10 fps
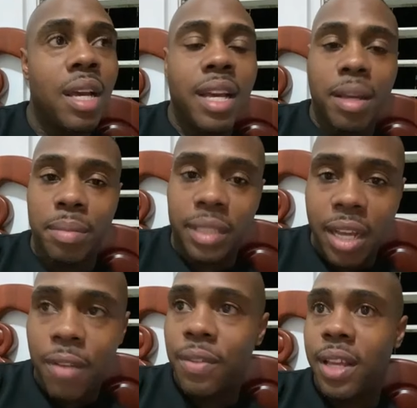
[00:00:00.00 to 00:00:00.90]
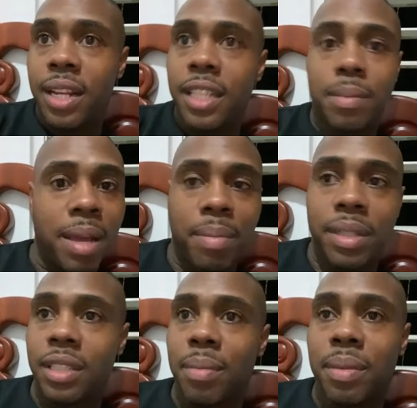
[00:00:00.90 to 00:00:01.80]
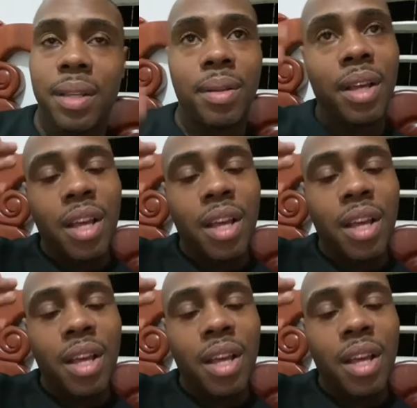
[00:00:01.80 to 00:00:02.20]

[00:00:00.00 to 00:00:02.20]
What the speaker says: himself, then this might be something,